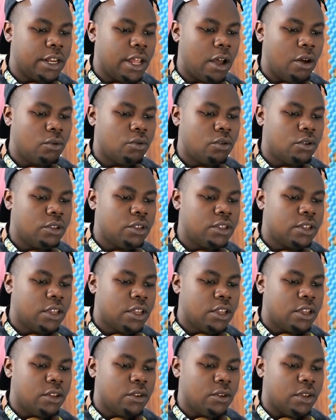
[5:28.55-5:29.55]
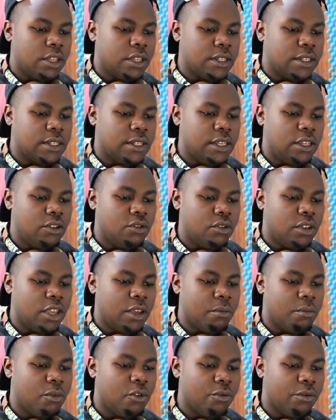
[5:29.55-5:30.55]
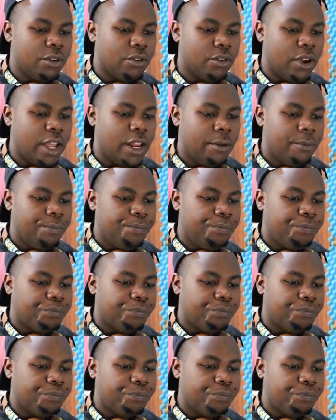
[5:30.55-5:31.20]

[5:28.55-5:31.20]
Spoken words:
downwards, you can see you can move it, right?